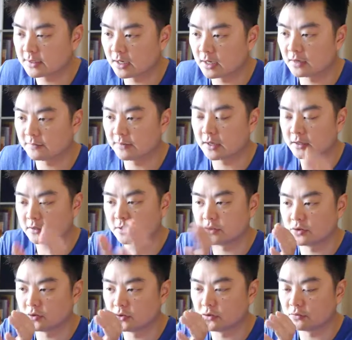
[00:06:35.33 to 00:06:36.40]

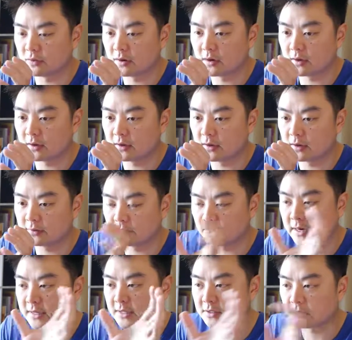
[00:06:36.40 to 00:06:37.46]
the
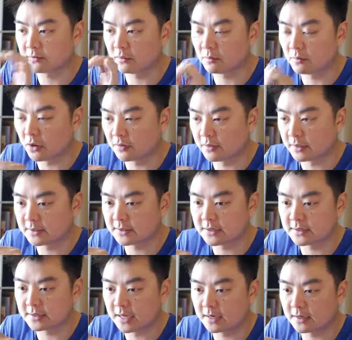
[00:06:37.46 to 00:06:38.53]
radius of the both
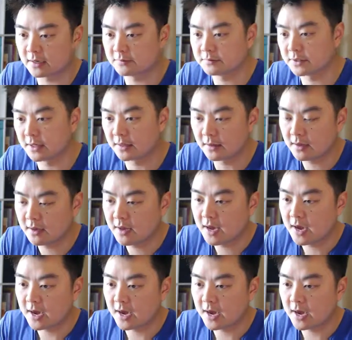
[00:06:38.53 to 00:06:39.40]
entities added up together,